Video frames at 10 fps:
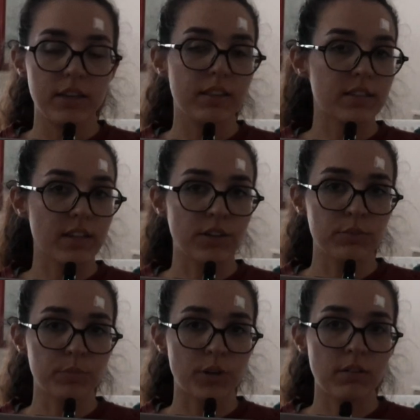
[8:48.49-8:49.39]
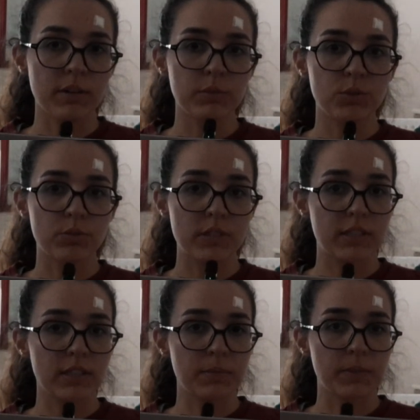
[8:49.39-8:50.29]
In the second problem, you
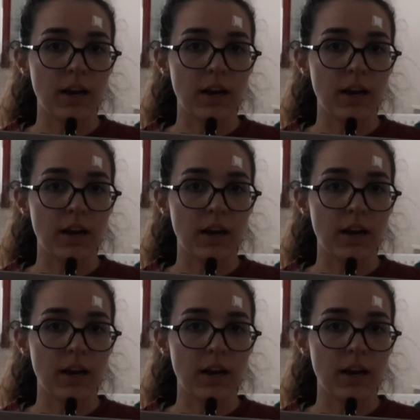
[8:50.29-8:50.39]
received